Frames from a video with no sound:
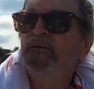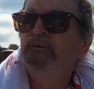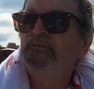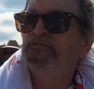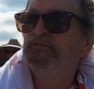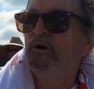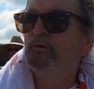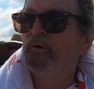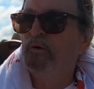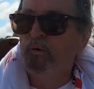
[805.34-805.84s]

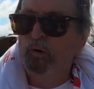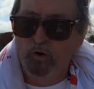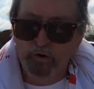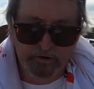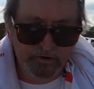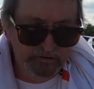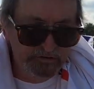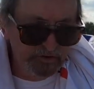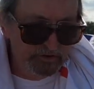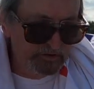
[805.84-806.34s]
wait. So we
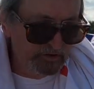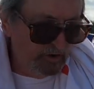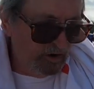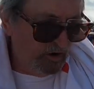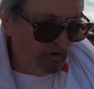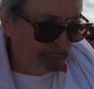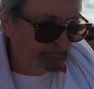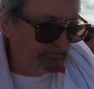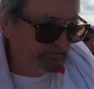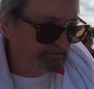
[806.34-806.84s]
walk into the
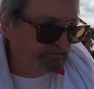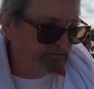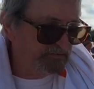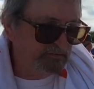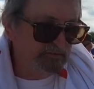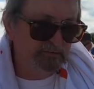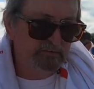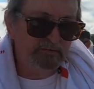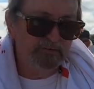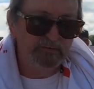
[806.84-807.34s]
office,
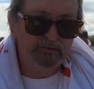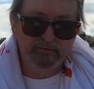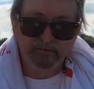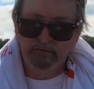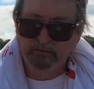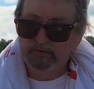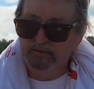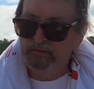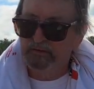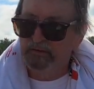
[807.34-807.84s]

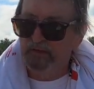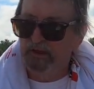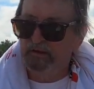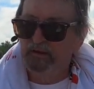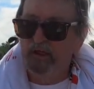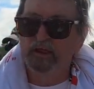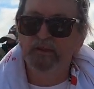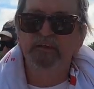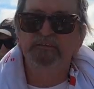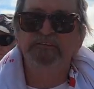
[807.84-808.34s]

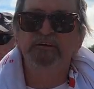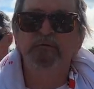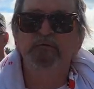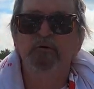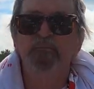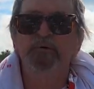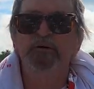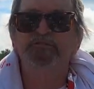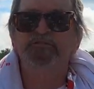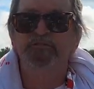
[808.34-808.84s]
and and he said,
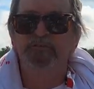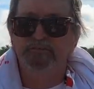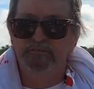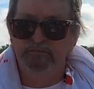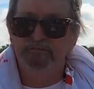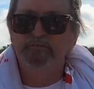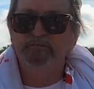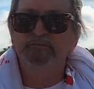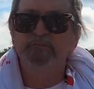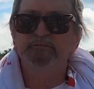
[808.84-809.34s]
"Well, Mister, we
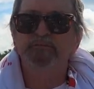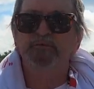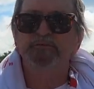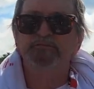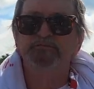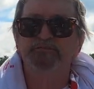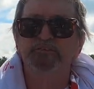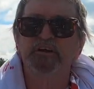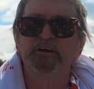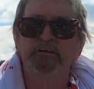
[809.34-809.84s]

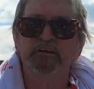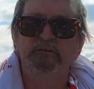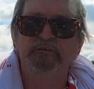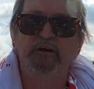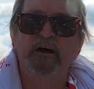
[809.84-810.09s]
see you,